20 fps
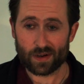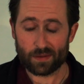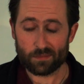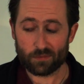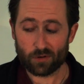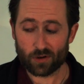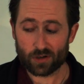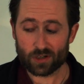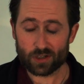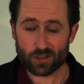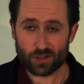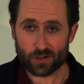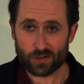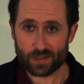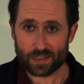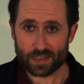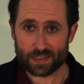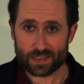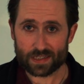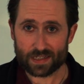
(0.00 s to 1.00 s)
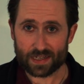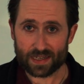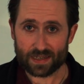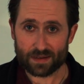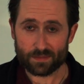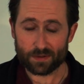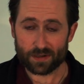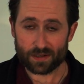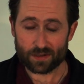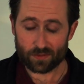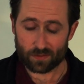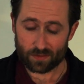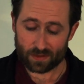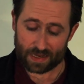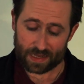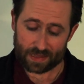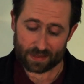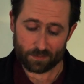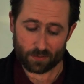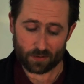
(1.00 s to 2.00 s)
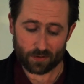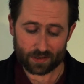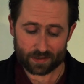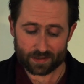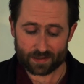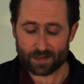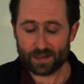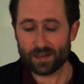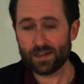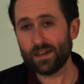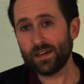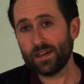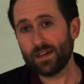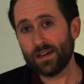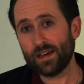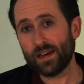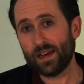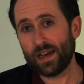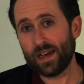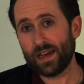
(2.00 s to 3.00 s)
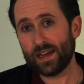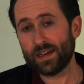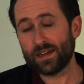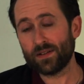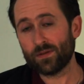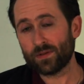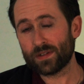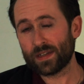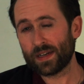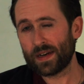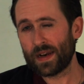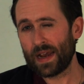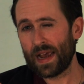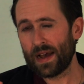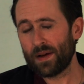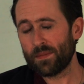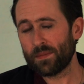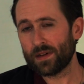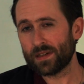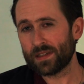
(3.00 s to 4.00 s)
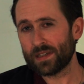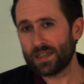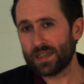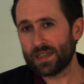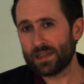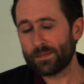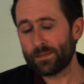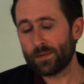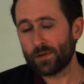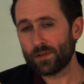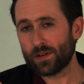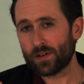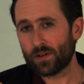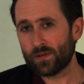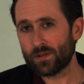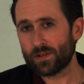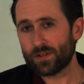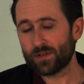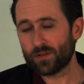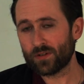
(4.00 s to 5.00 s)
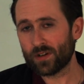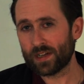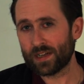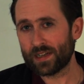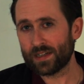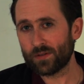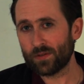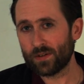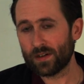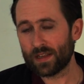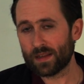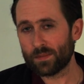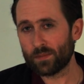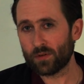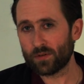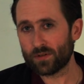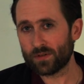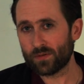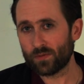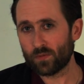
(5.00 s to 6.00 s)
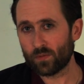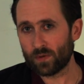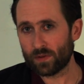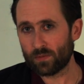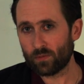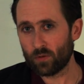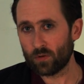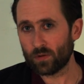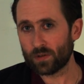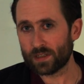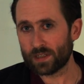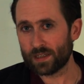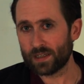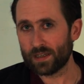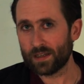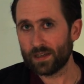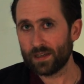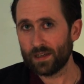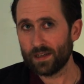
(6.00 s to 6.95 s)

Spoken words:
I'm not going to show you that today, but you'll get the box and it will tell you how much you need to put the concentrate into another bottle with water.